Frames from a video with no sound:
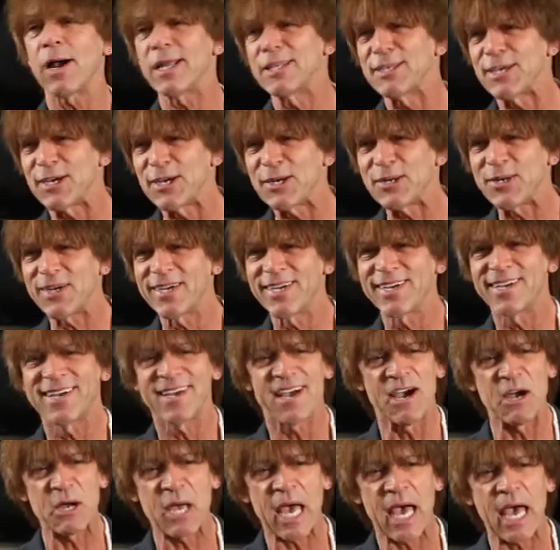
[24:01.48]
I do,
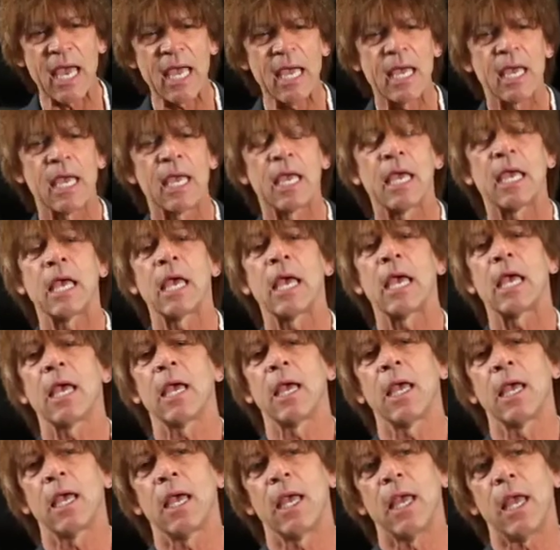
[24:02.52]
okay?
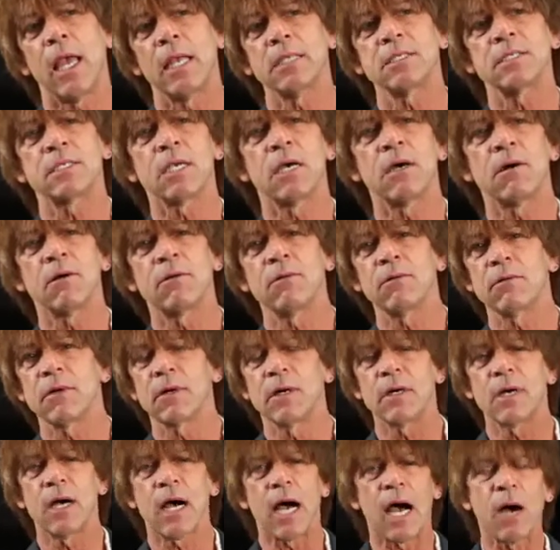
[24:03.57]
And so
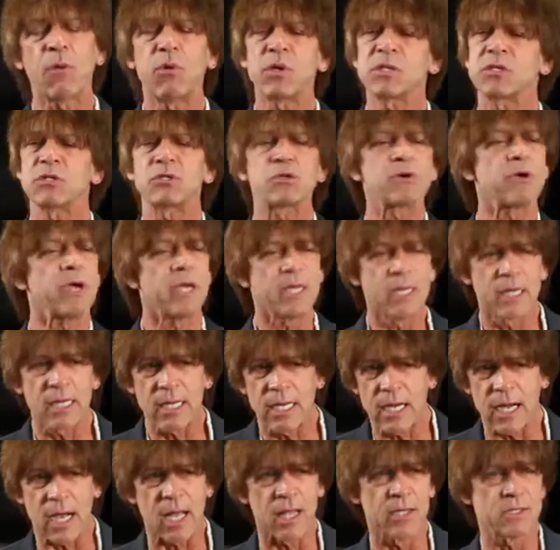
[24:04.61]
I wasn't trained in
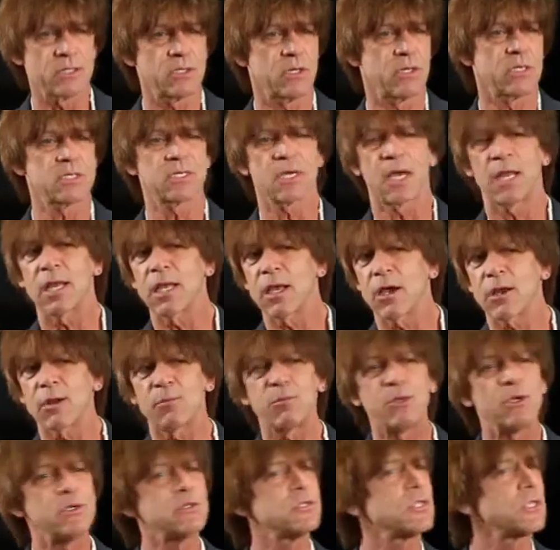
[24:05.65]
college to this. I didn't go to
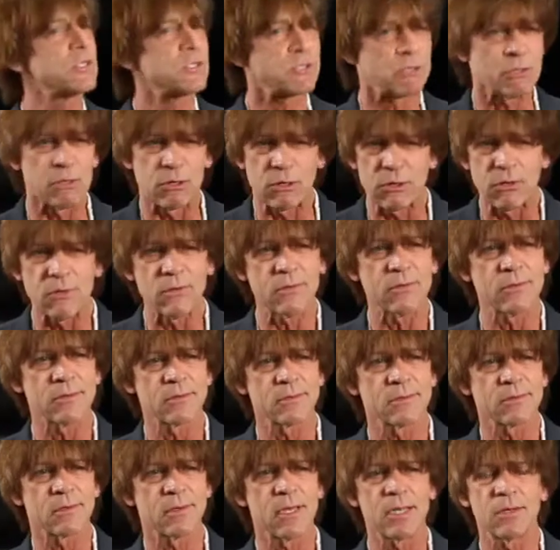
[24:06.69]
music school.
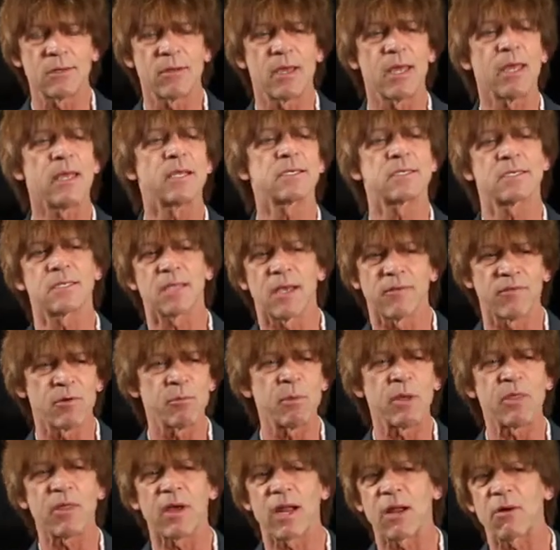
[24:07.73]
I didn't do any of that stuff.
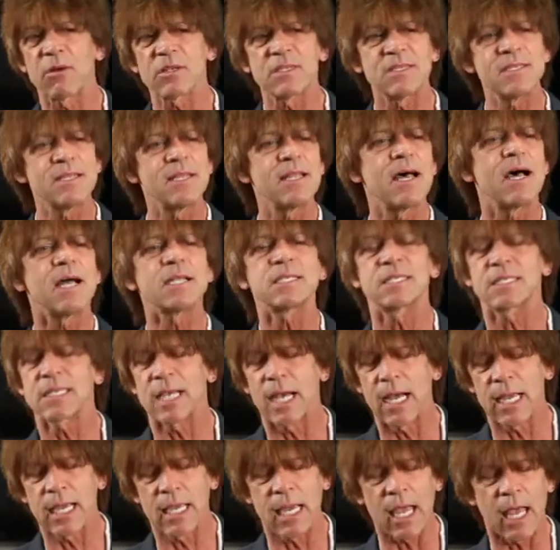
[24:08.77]
Everybody thought I was nuts
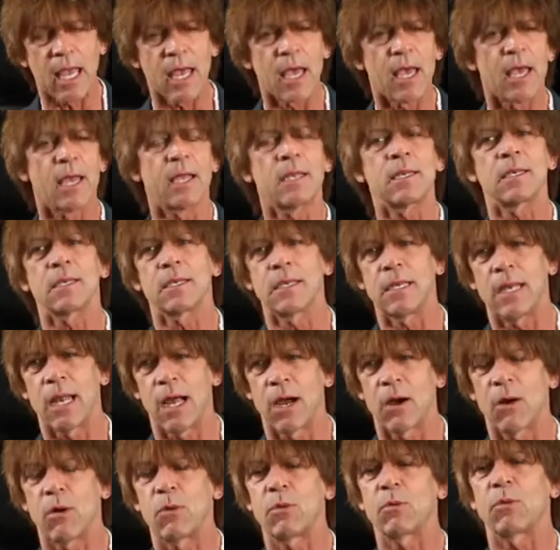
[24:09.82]
again, you
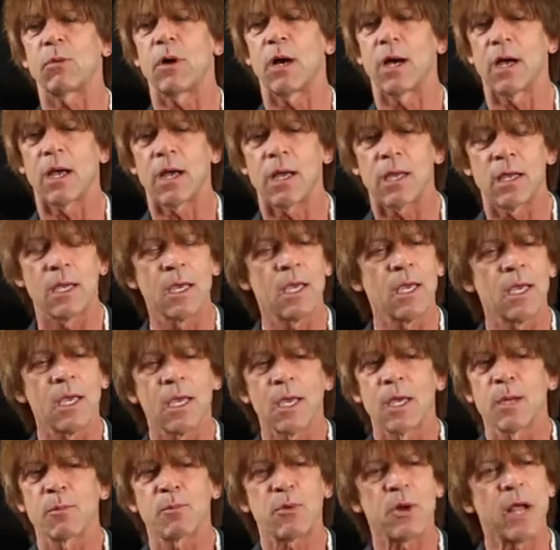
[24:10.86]
know,
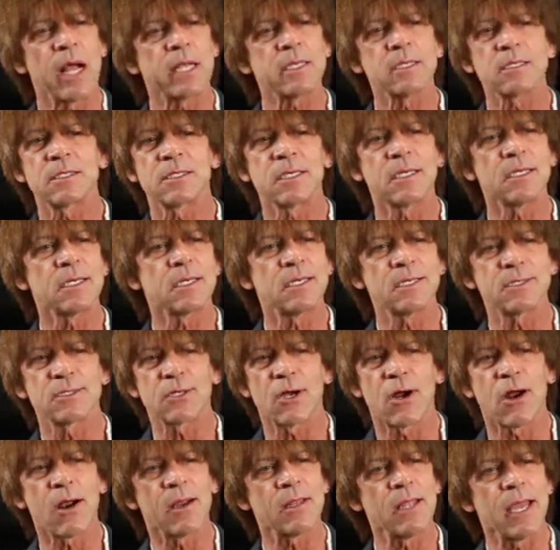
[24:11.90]
practicing
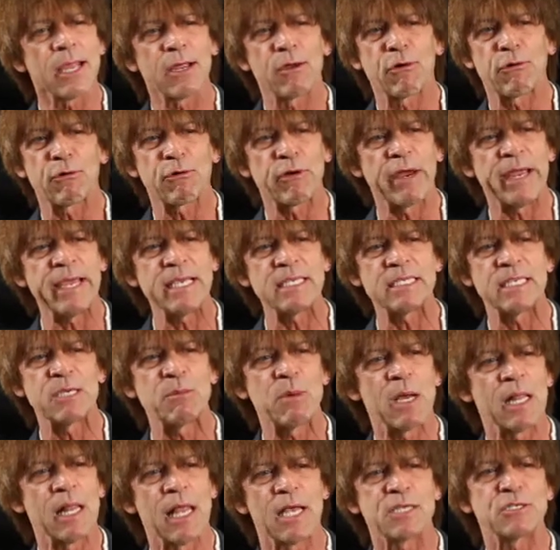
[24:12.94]
guitar like crazy
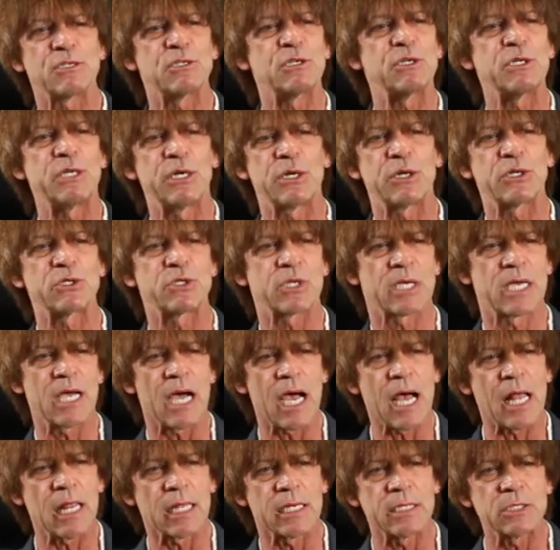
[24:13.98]
my last 2 years of
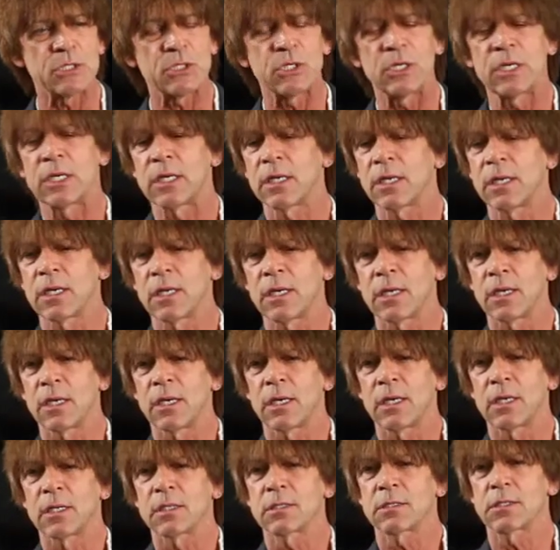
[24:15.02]
college
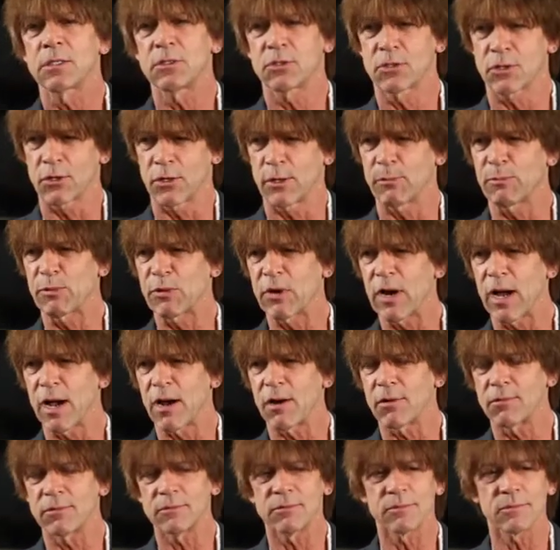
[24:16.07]
to turn
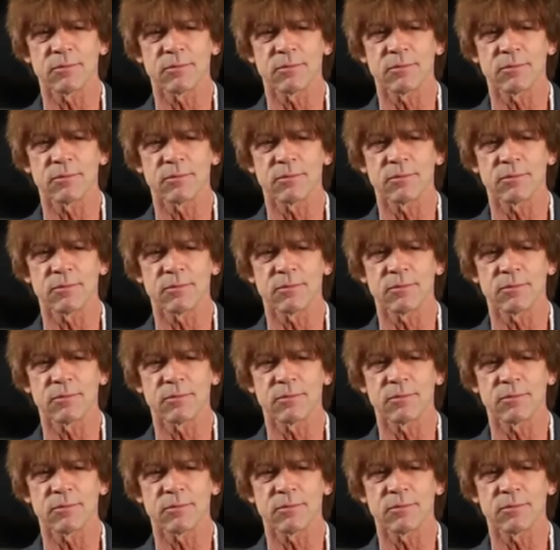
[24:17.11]
pro.